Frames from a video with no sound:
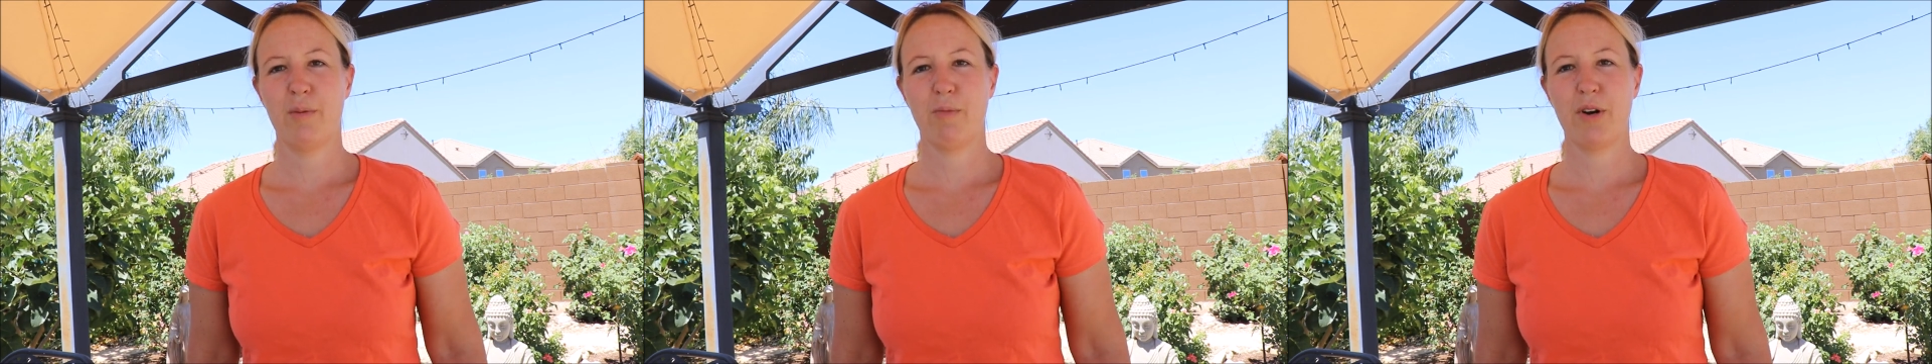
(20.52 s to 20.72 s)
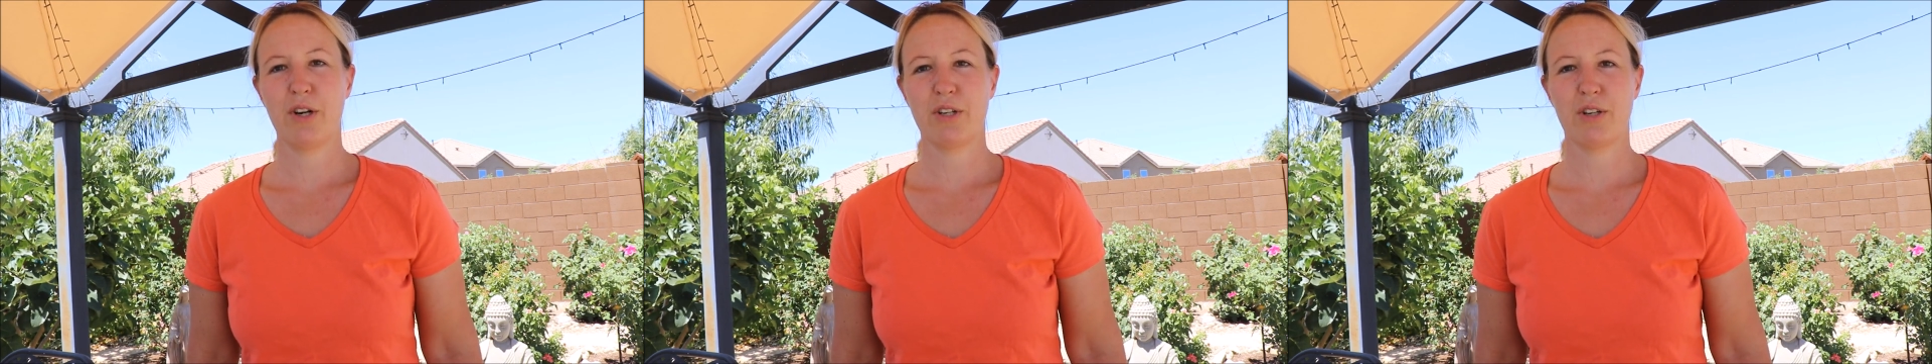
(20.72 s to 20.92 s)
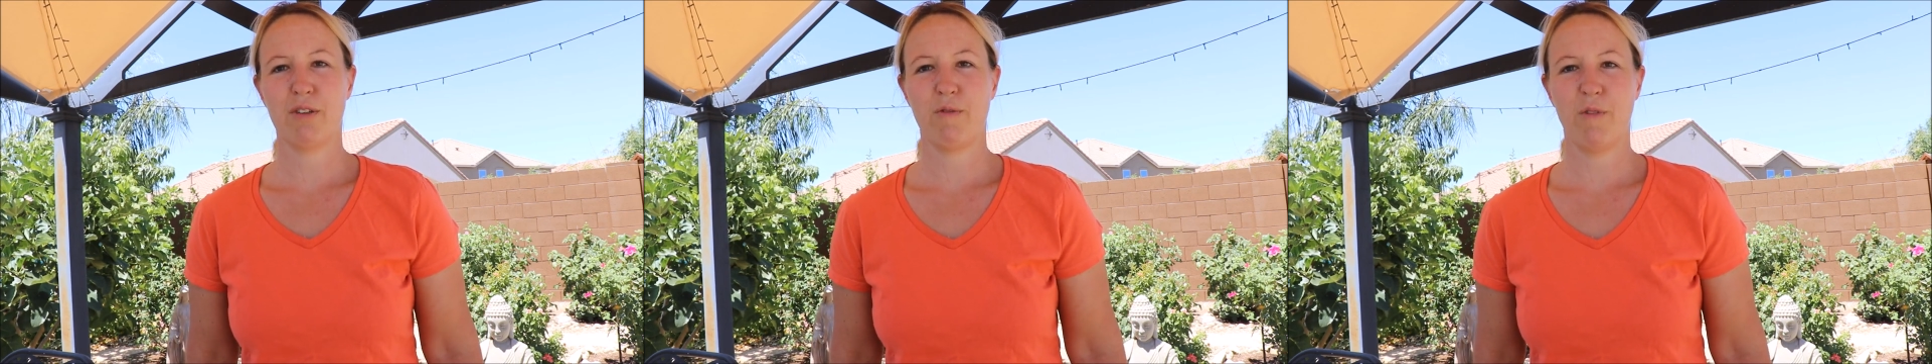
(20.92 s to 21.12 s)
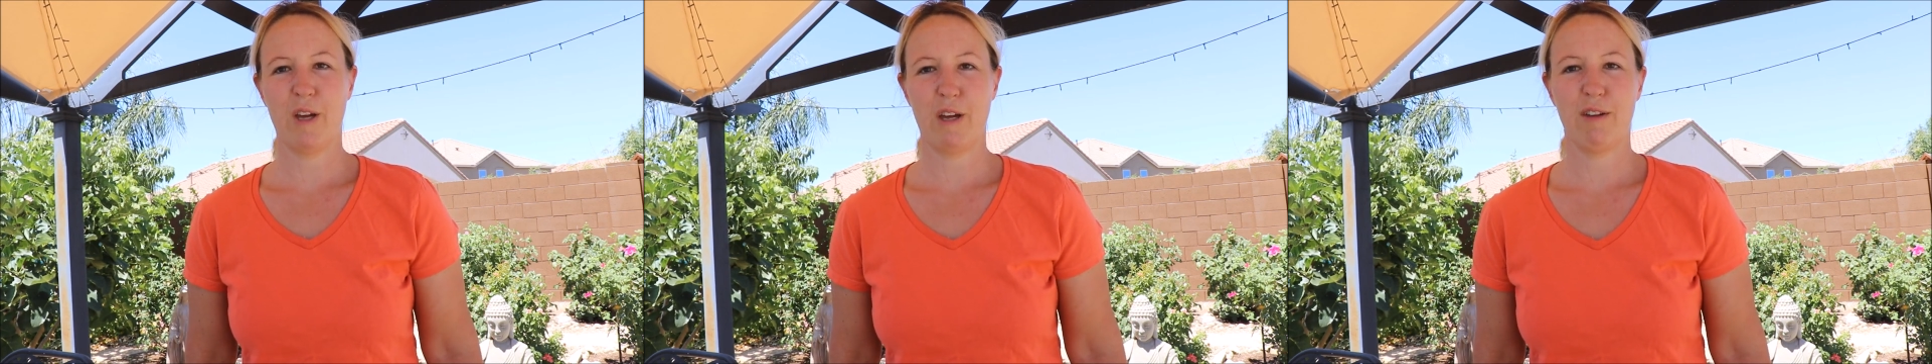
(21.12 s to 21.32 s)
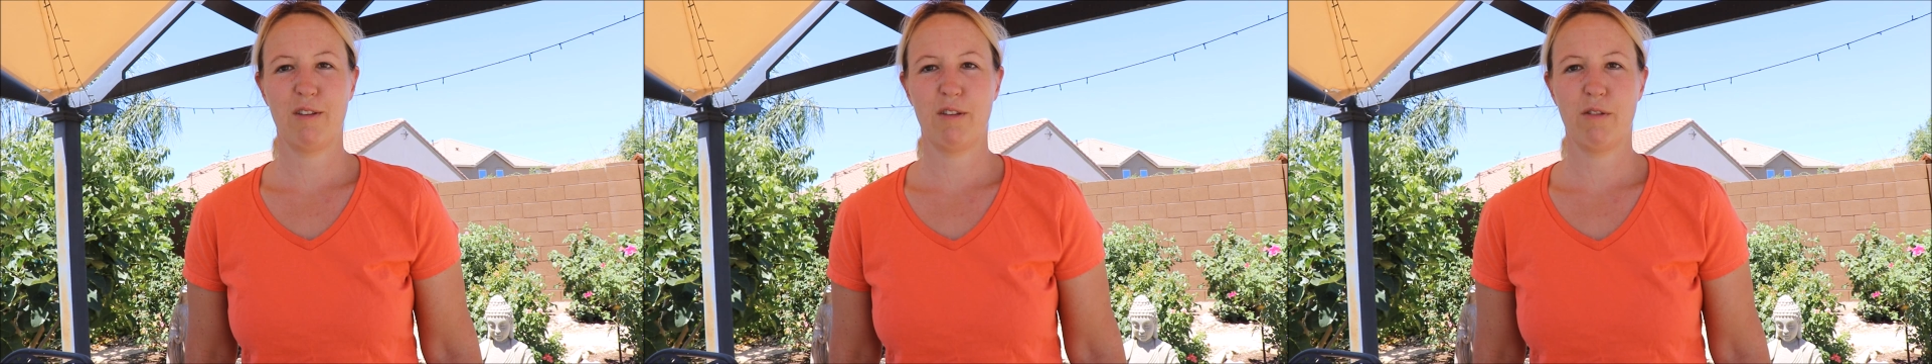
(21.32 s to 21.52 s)
precious
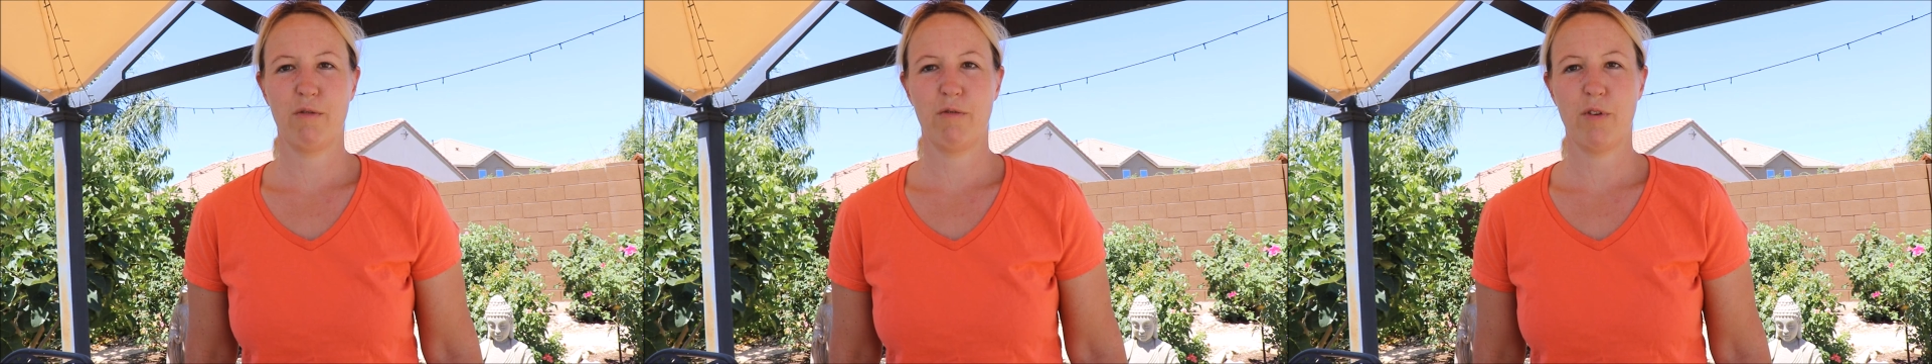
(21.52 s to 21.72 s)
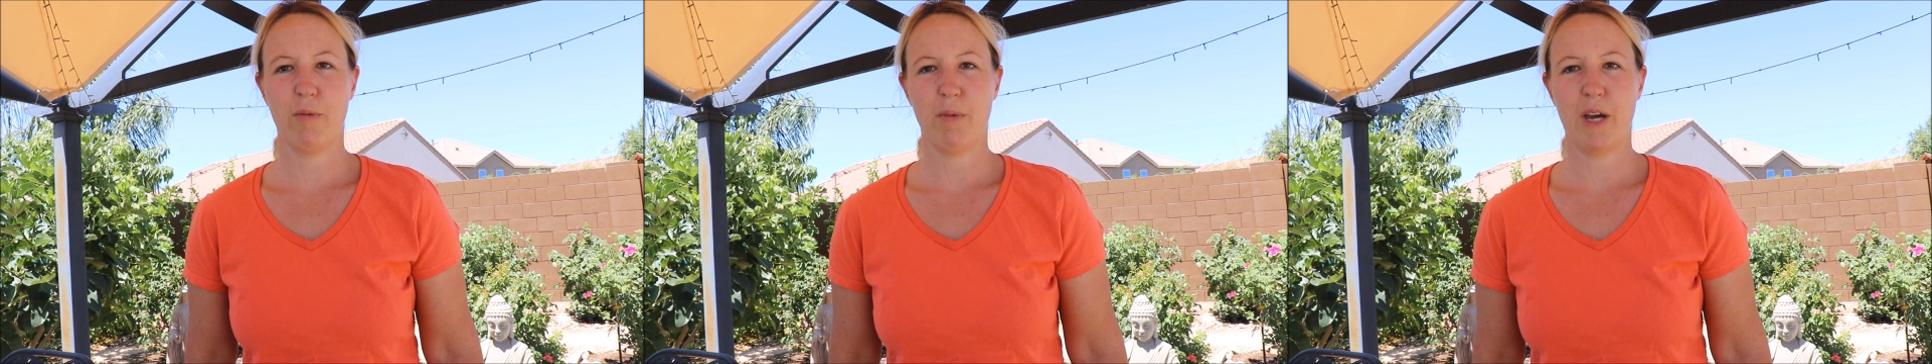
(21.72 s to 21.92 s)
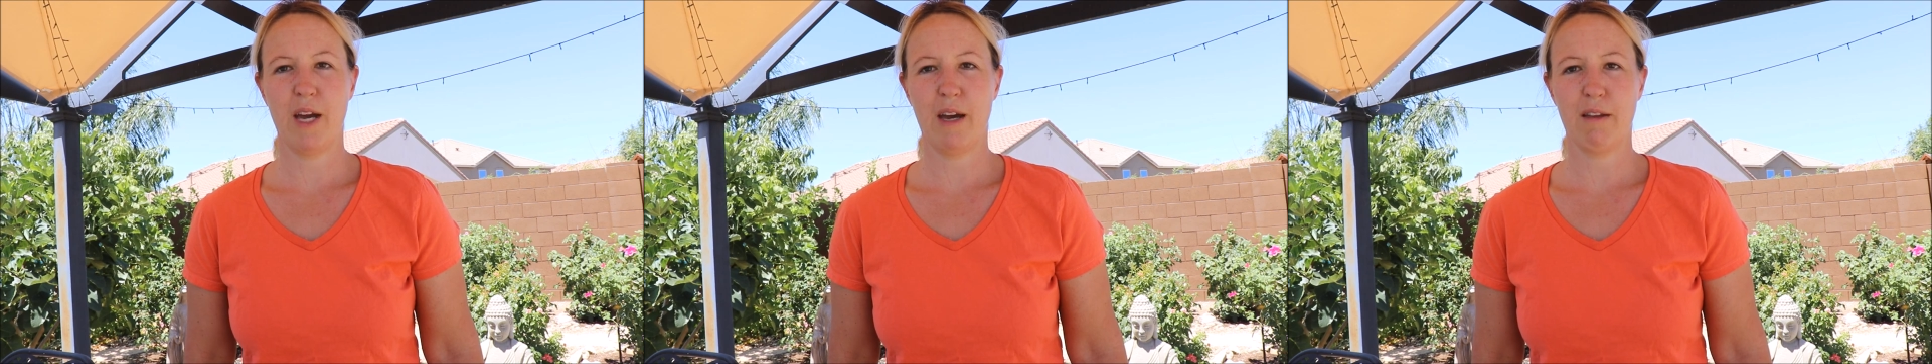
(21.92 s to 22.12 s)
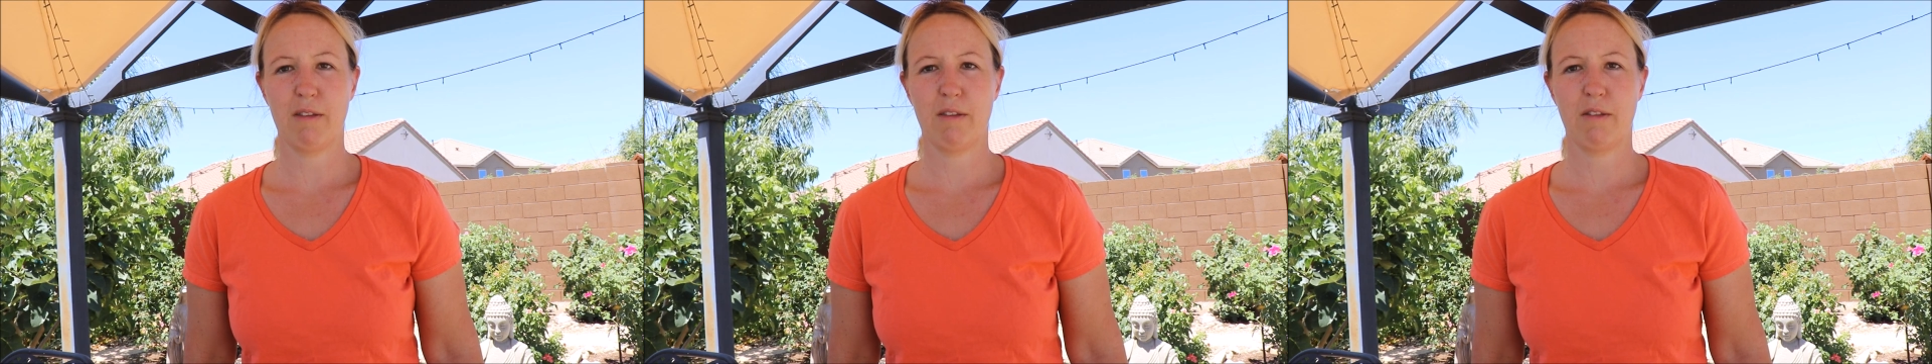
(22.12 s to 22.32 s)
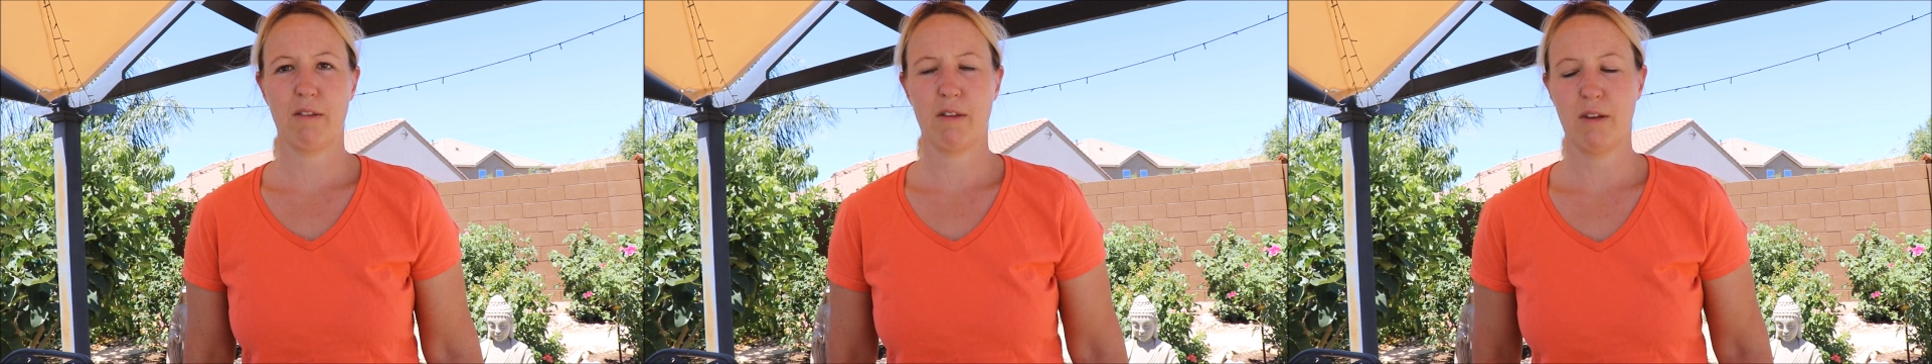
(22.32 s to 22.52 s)
figs from
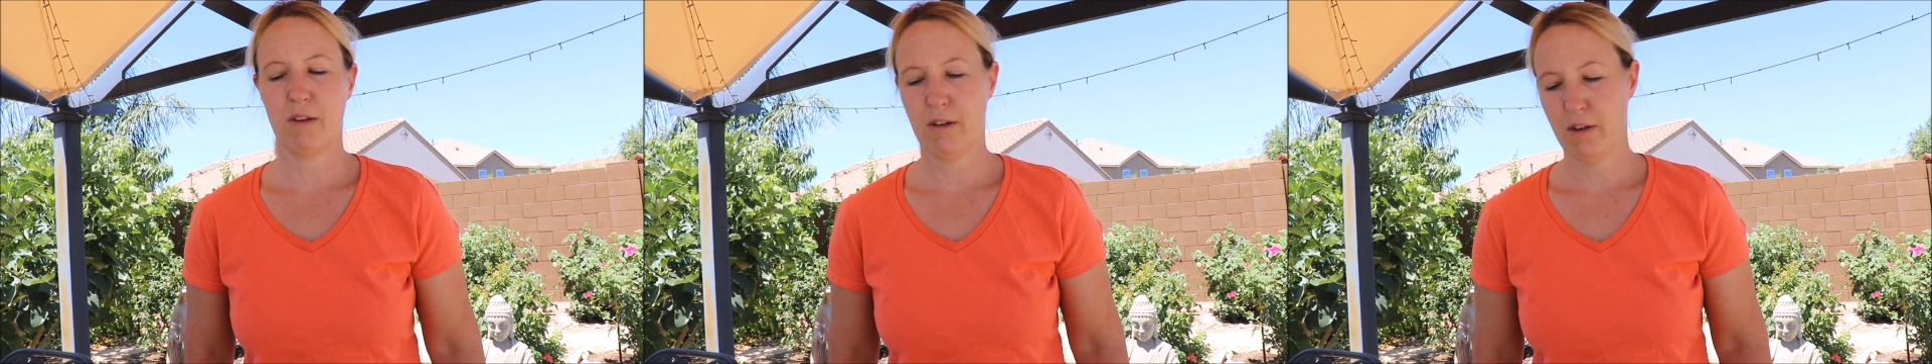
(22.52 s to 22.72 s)
ants.